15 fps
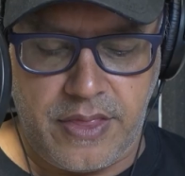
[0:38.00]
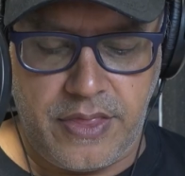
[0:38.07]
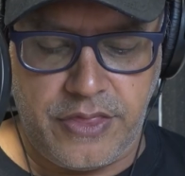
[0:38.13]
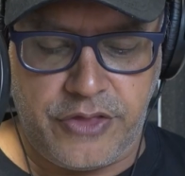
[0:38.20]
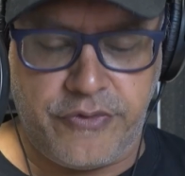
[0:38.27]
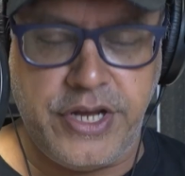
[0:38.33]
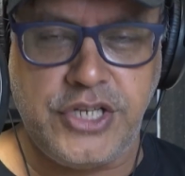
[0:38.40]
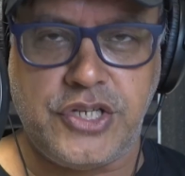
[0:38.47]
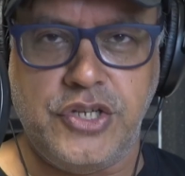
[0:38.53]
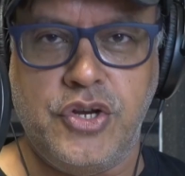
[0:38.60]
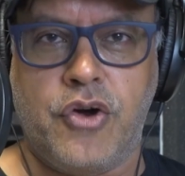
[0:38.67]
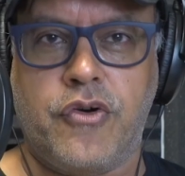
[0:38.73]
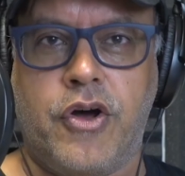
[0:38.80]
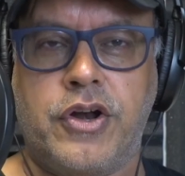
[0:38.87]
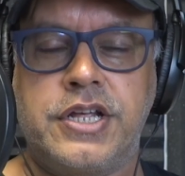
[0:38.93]
the reason
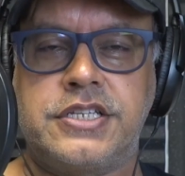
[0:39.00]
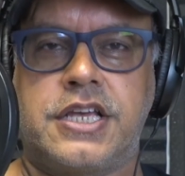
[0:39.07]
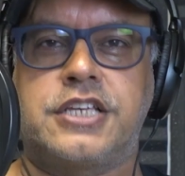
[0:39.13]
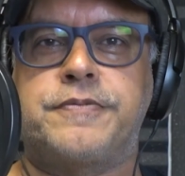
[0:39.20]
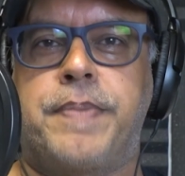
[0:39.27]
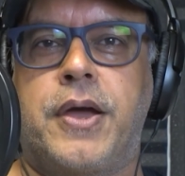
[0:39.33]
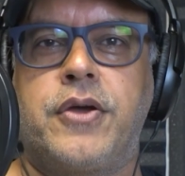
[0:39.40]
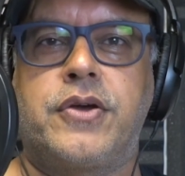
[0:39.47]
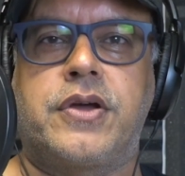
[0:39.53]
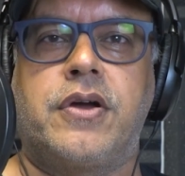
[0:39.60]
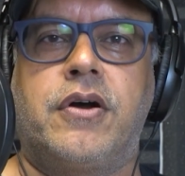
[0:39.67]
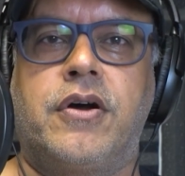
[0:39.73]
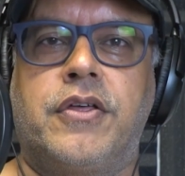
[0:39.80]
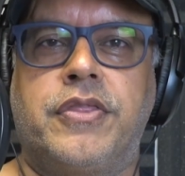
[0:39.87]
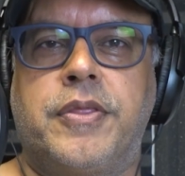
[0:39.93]
you're on is I spoke
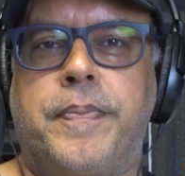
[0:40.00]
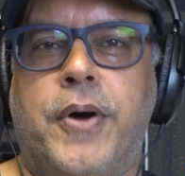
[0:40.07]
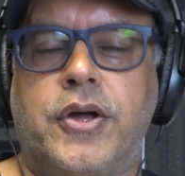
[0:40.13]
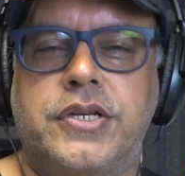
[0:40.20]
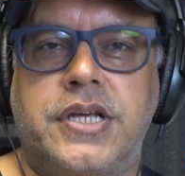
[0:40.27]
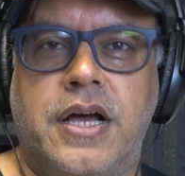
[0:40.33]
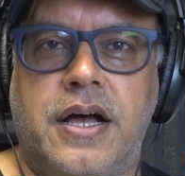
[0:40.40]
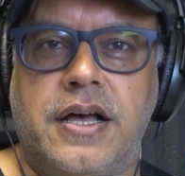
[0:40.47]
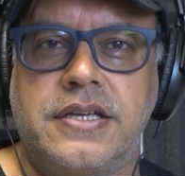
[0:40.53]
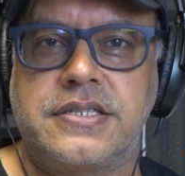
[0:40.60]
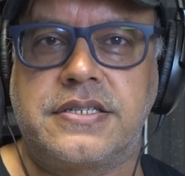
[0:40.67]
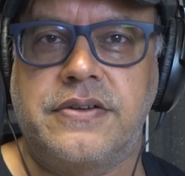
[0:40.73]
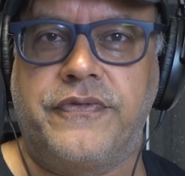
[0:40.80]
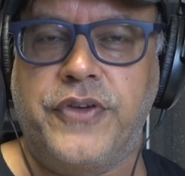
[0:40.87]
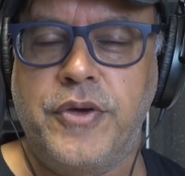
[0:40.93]
on the
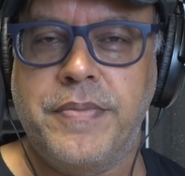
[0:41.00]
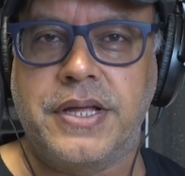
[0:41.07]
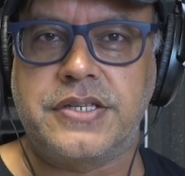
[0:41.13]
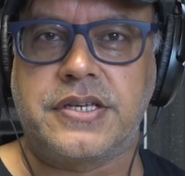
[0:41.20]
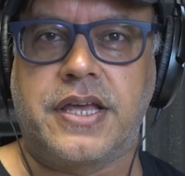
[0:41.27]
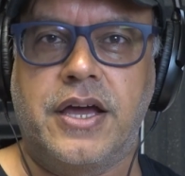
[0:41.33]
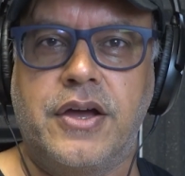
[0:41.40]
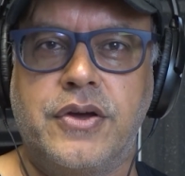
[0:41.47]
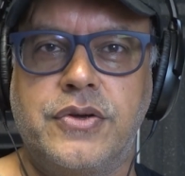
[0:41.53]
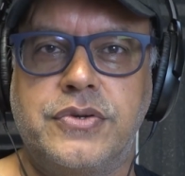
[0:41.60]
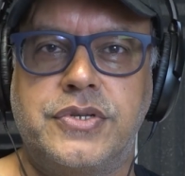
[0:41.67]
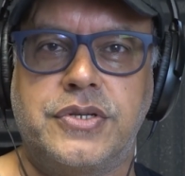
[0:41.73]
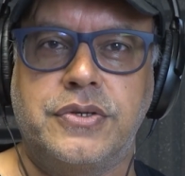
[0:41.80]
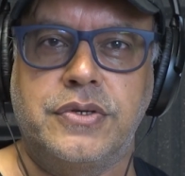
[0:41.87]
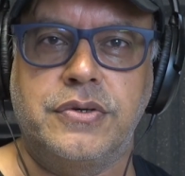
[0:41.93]
podcast a few months ago
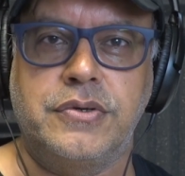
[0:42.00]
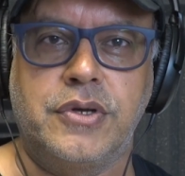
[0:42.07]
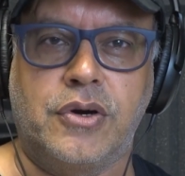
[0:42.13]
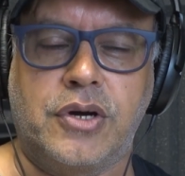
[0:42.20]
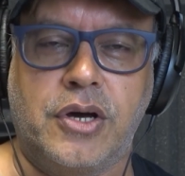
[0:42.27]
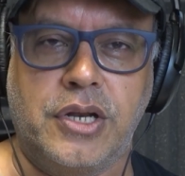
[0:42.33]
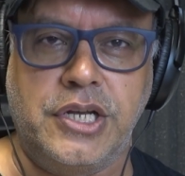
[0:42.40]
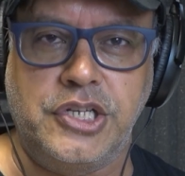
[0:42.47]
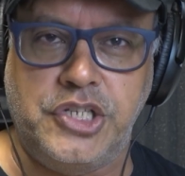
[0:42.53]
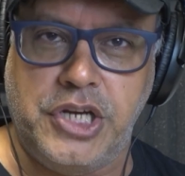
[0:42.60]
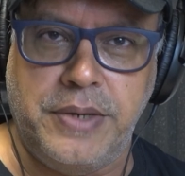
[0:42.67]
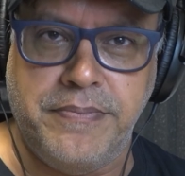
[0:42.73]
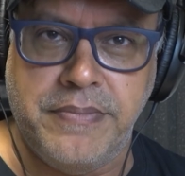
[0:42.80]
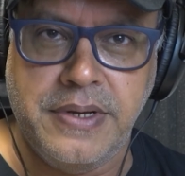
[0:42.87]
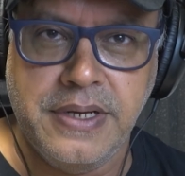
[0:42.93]
to your colleague
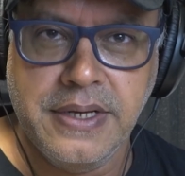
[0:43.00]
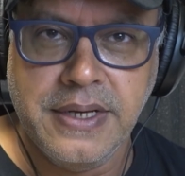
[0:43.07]
Jim